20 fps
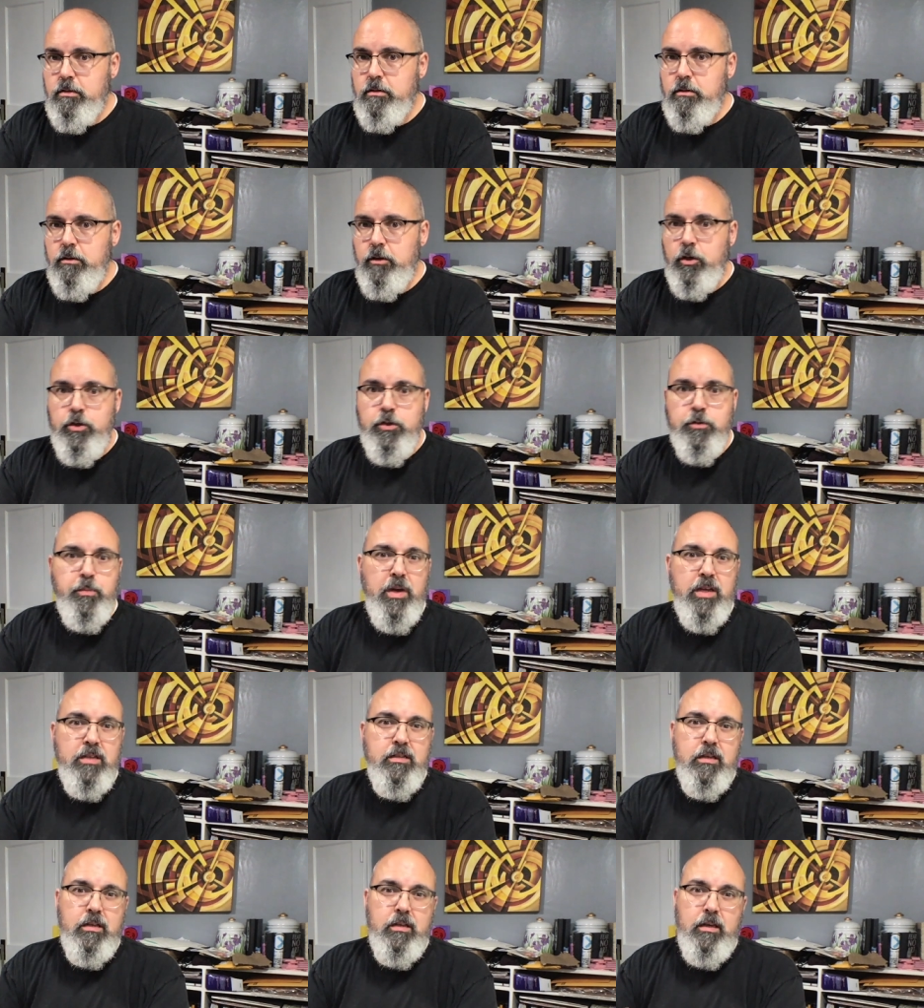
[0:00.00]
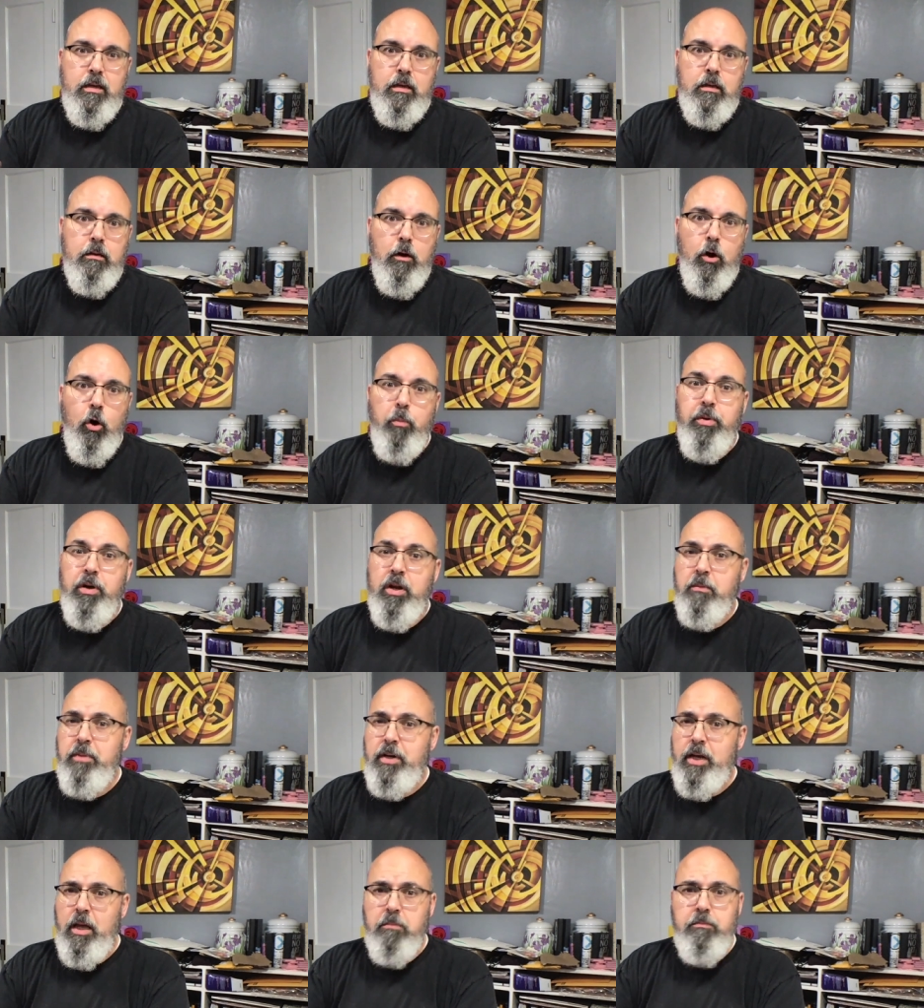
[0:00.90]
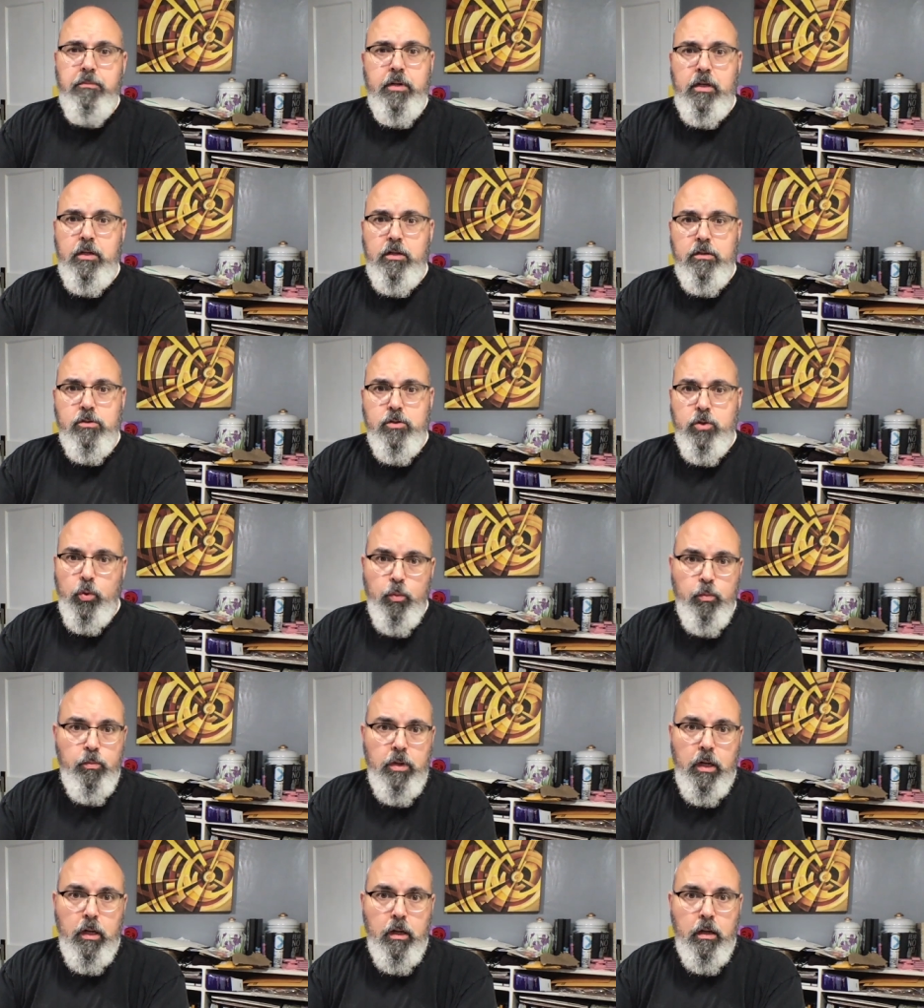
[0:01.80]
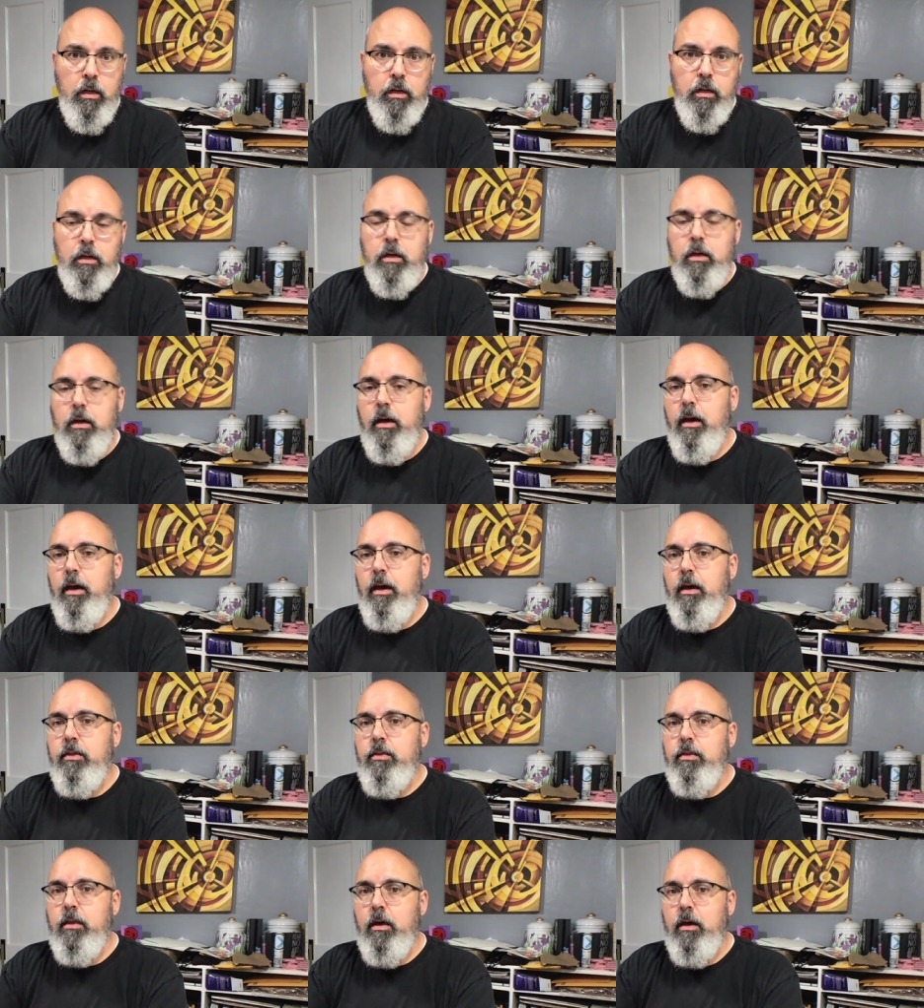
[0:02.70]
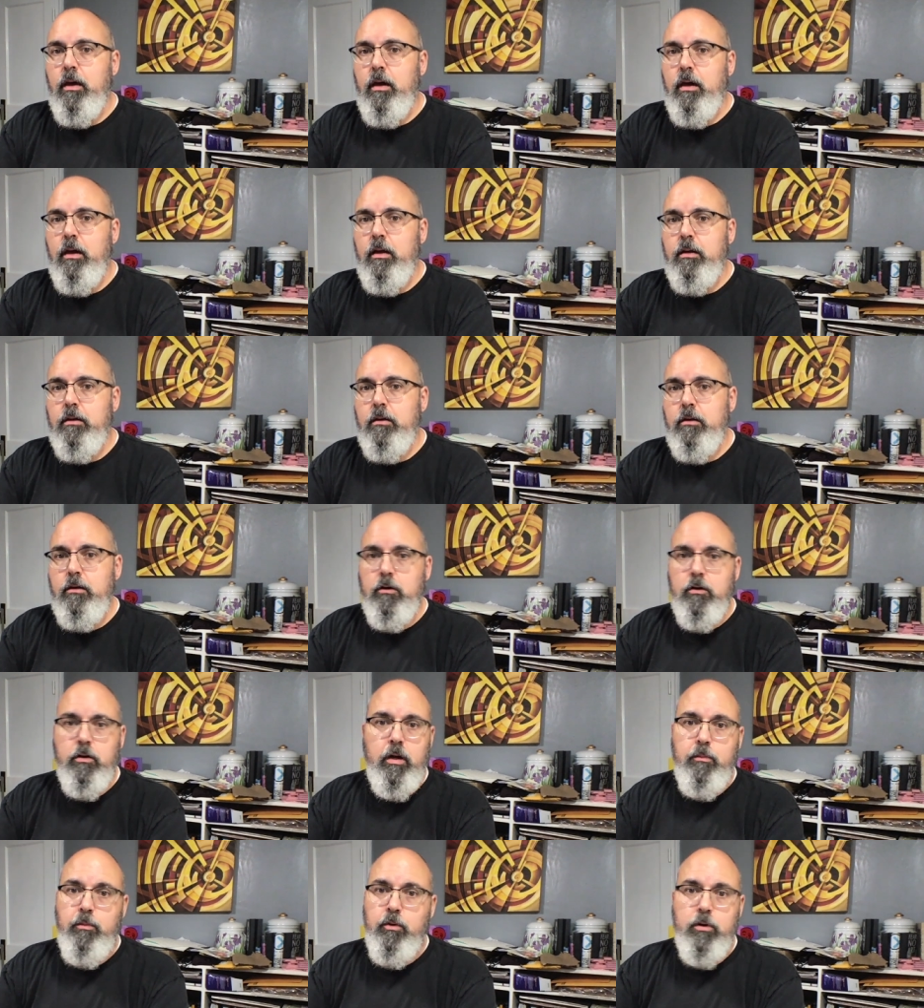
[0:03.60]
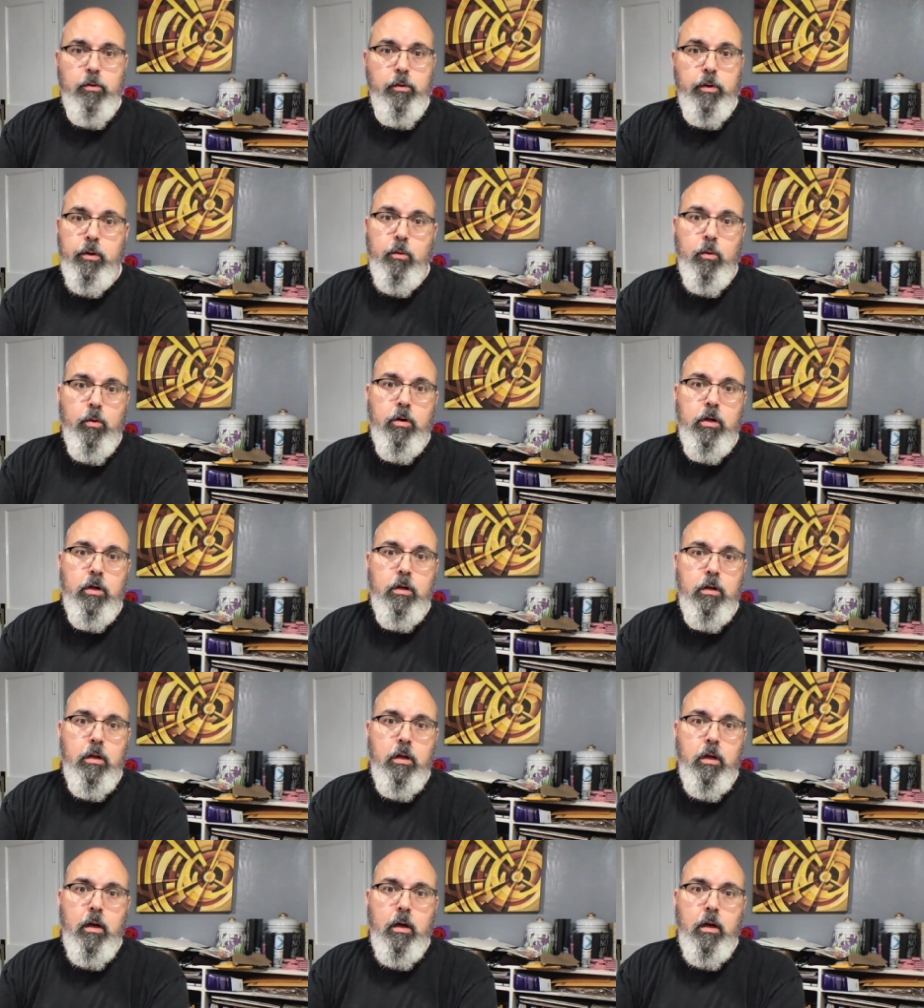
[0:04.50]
you just basically open up an empty Zoom meeting and then you're able to record it.